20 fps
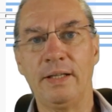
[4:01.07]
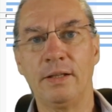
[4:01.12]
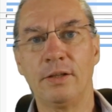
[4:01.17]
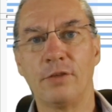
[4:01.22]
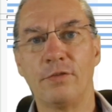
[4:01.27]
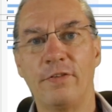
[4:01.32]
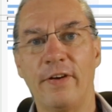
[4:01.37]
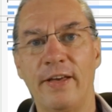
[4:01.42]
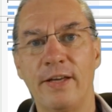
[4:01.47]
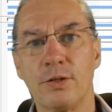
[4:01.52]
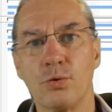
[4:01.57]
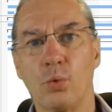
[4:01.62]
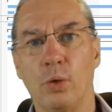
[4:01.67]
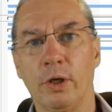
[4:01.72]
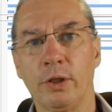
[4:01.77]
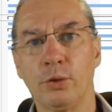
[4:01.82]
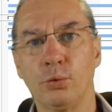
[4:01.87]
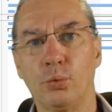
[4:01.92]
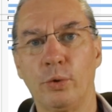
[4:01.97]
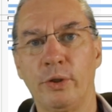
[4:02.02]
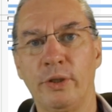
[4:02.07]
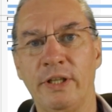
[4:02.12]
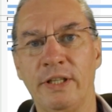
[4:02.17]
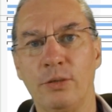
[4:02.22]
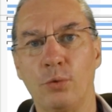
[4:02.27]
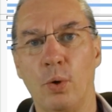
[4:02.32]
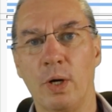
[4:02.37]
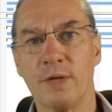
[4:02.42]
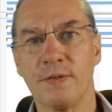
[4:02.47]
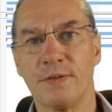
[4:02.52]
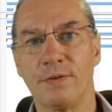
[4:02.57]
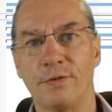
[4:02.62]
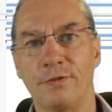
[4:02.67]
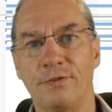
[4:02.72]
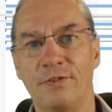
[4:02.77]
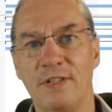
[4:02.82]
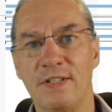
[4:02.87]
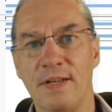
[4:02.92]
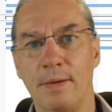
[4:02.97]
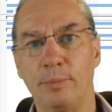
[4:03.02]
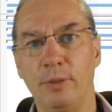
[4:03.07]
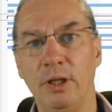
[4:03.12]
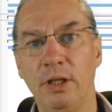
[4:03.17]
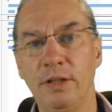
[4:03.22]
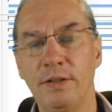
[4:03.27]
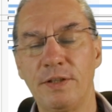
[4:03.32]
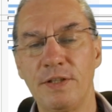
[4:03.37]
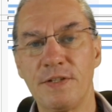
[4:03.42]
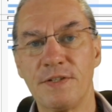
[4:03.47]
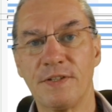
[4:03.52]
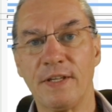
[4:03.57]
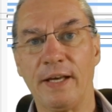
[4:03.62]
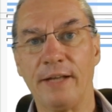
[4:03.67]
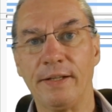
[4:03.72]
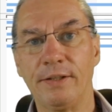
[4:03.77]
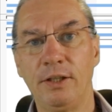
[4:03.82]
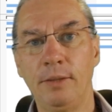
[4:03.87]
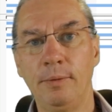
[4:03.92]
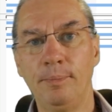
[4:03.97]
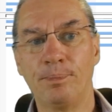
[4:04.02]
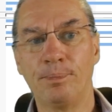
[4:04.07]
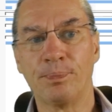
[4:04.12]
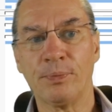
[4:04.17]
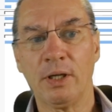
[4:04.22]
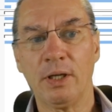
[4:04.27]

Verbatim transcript: In the phase 1, when it was the feasibility study,